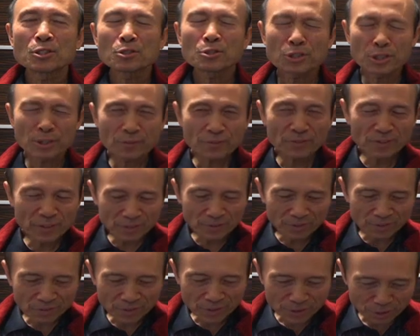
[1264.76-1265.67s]
she feels
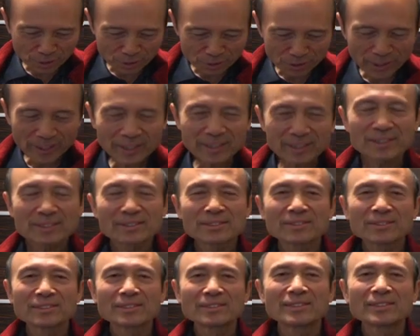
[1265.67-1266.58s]
frustrated.
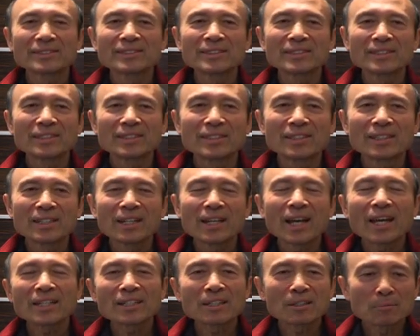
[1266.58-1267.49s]

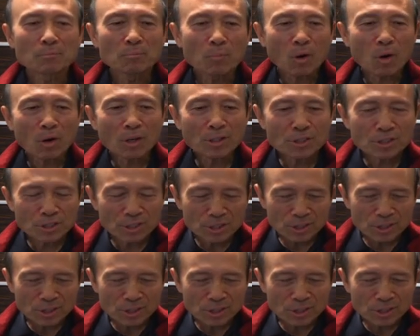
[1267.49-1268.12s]
And then more